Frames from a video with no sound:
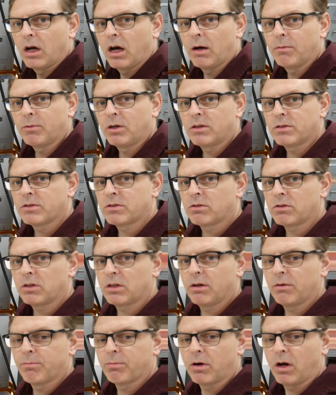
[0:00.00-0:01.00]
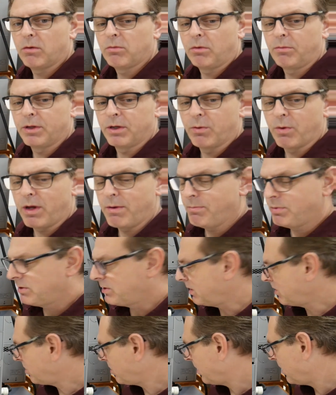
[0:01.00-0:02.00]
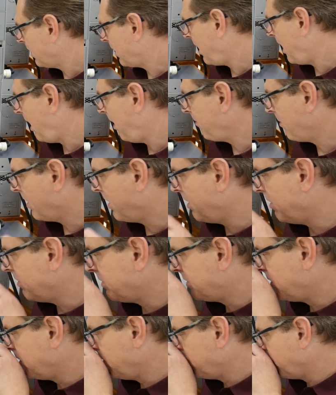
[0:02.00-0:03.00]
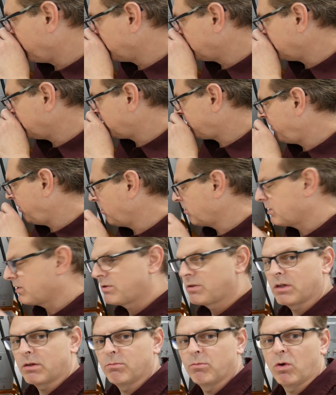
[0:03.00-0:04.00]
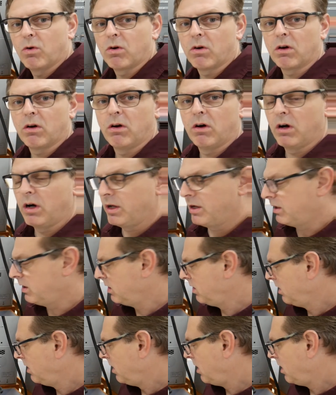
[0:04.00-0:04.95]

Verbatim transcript: I'm also going to probably reposition the camera here so that we're just focusing more on